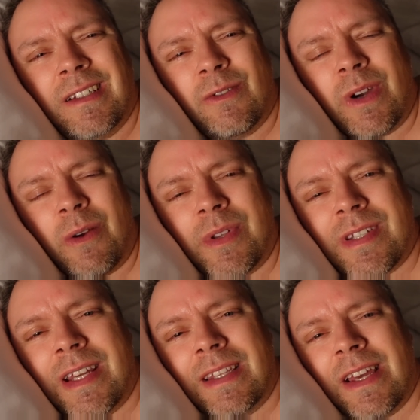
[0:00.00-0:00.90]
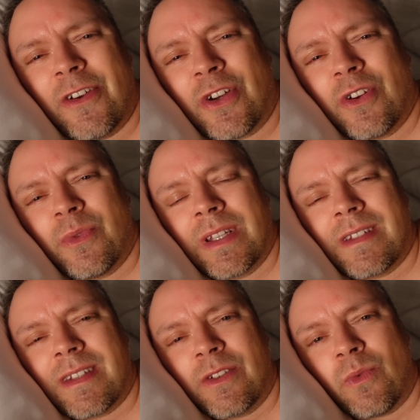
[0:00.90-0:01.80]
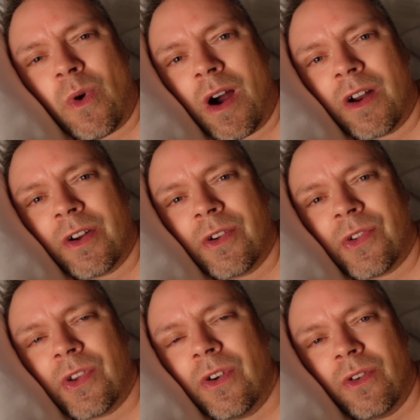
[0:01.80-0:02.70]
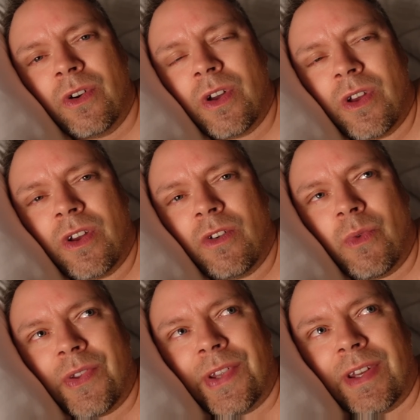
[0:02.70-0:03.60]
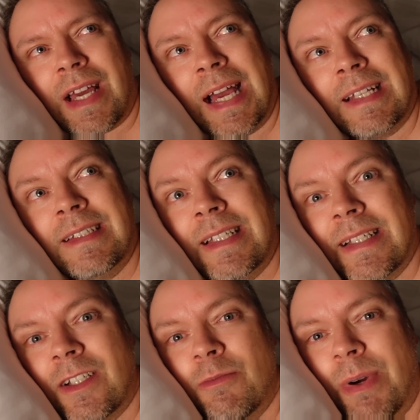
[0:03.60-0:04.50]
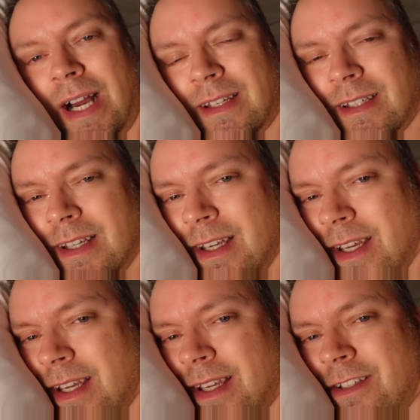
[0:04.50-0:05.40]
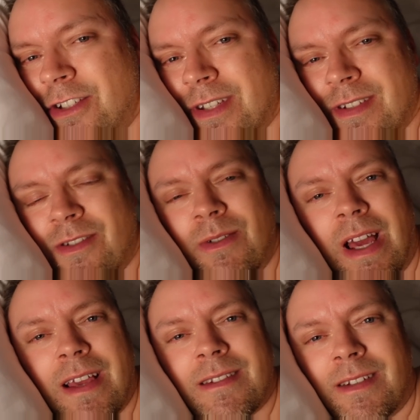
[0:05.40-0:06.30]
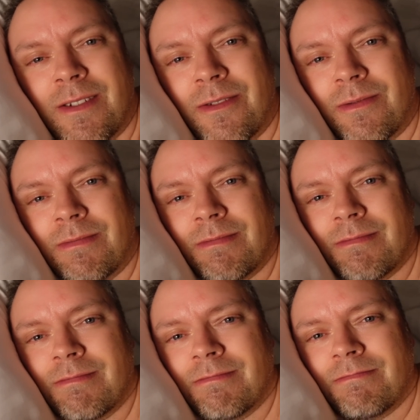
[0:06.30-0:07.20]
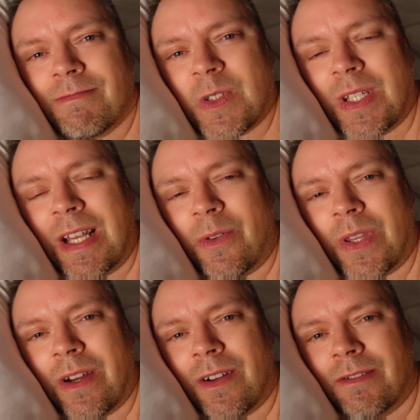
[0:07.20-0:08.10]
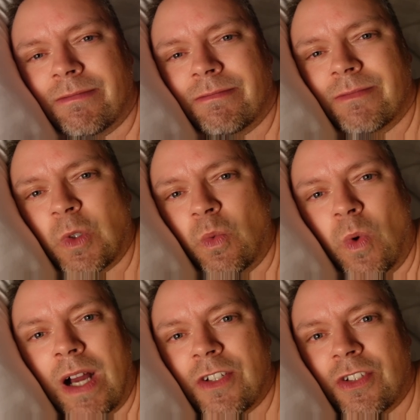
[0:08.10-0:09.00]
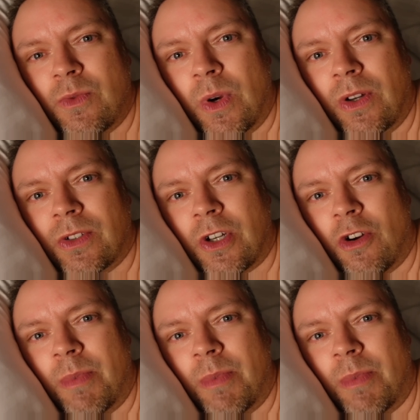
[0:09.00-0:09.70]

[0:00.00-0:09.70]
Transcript: where I was sitting there, you couldn't really see the water, so wasn't ideal, but it's just so nice to sit out there and watch the world go